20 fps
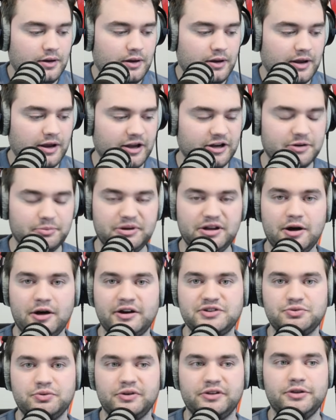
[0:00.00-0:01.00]
And to be
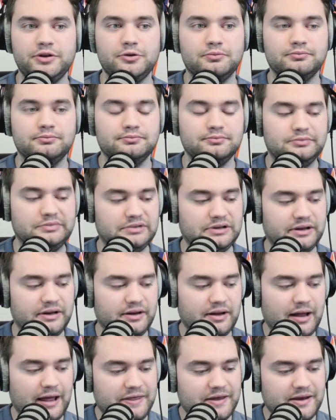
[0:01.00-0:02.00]
honest with you,
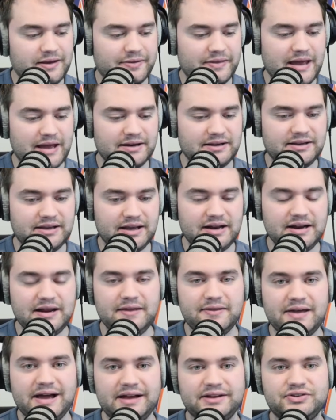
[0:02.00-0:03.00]
I think that
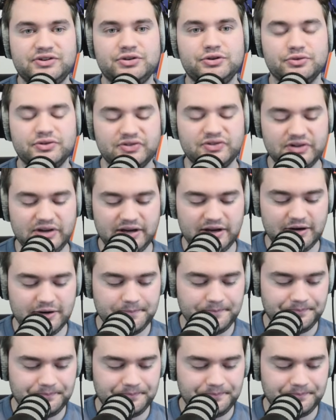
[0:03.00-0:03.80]
getting that two seed,